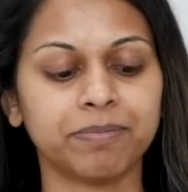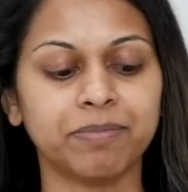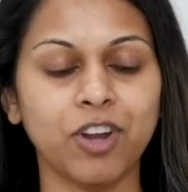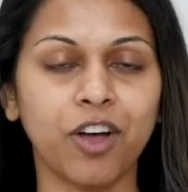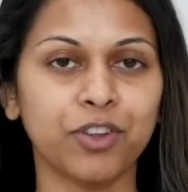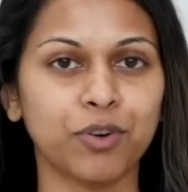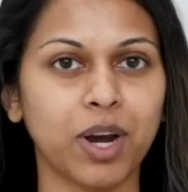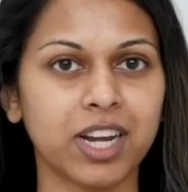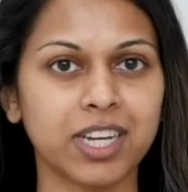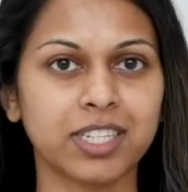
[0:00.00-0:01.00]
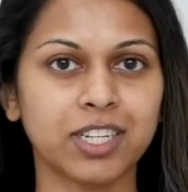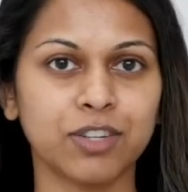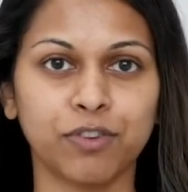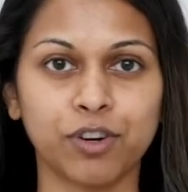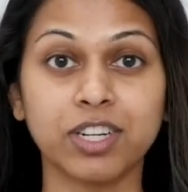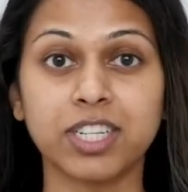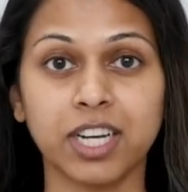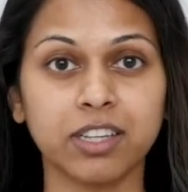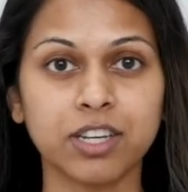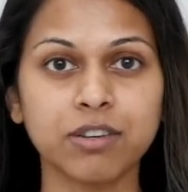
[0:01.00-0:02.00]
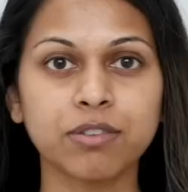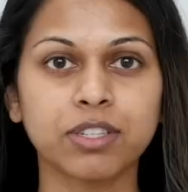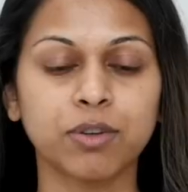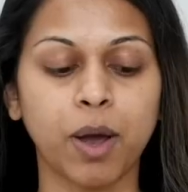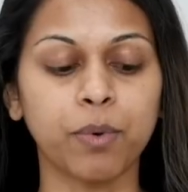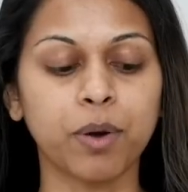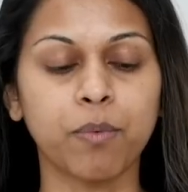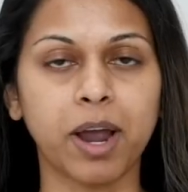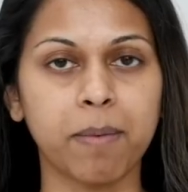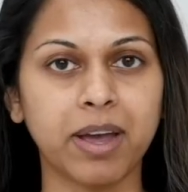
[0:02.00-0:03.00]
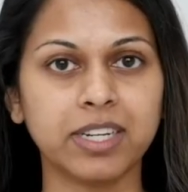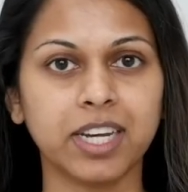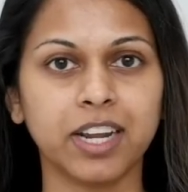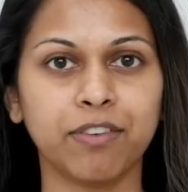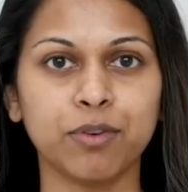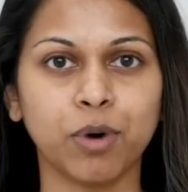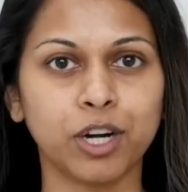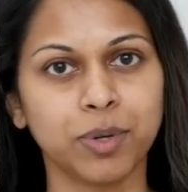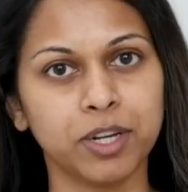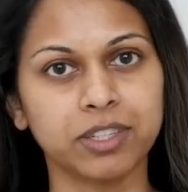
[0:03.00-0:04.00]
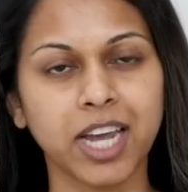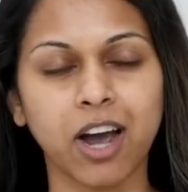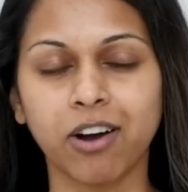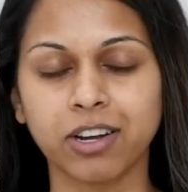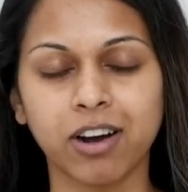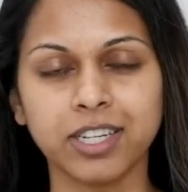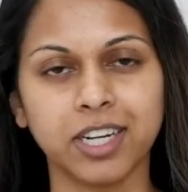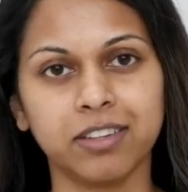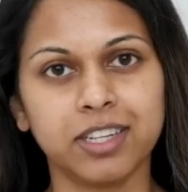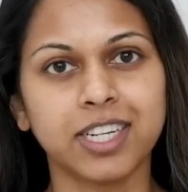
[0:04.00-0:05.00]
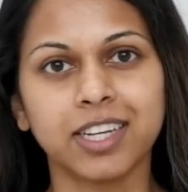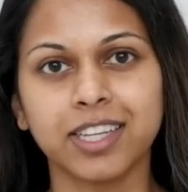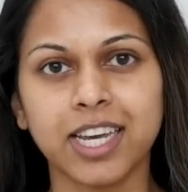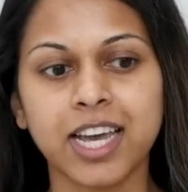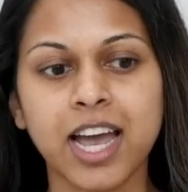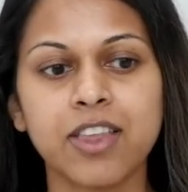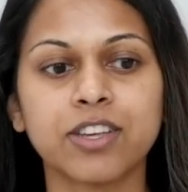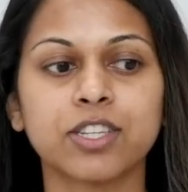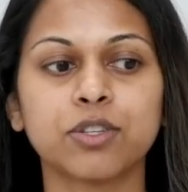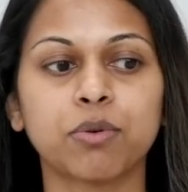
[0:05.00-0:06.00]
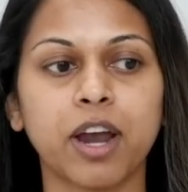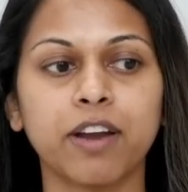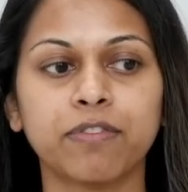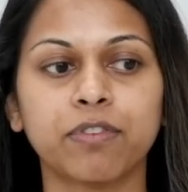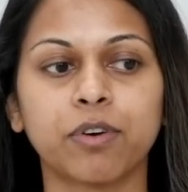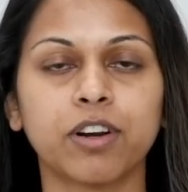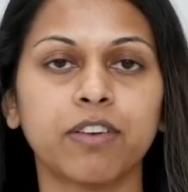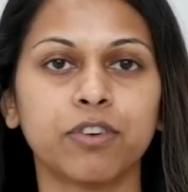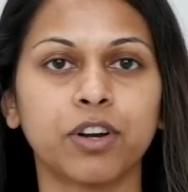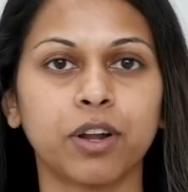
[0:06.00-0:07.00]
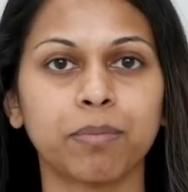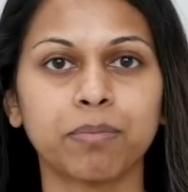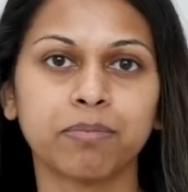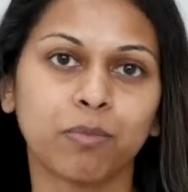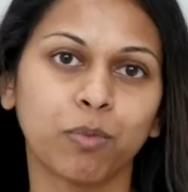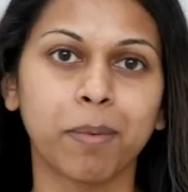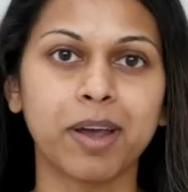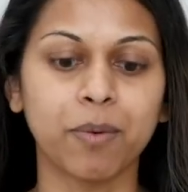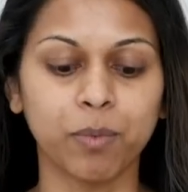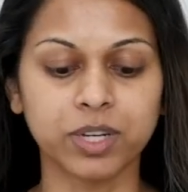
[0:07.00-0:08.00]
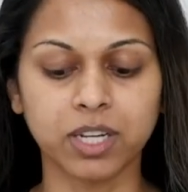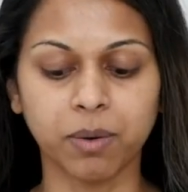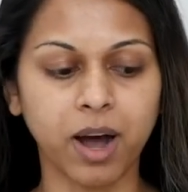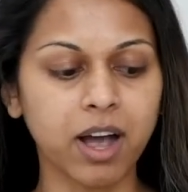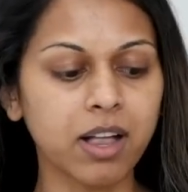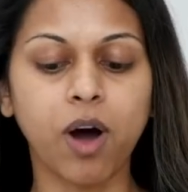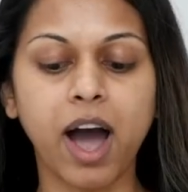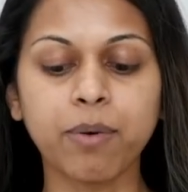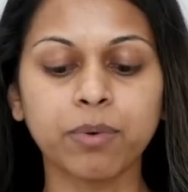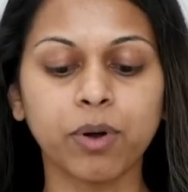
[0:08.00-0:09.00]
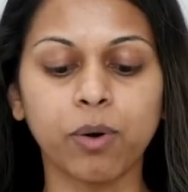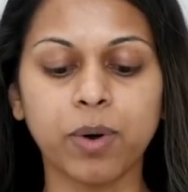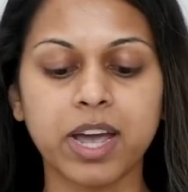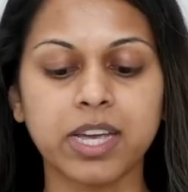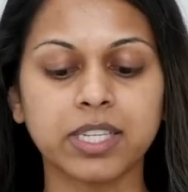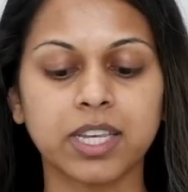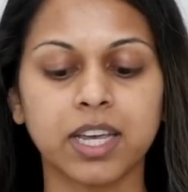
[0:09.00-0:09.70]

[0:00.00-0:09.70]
not the greatest for daily use, so I wouldn't recommend it if you are doing content on the daily. This is great for if you're gonna wear makeup once in a while. I will always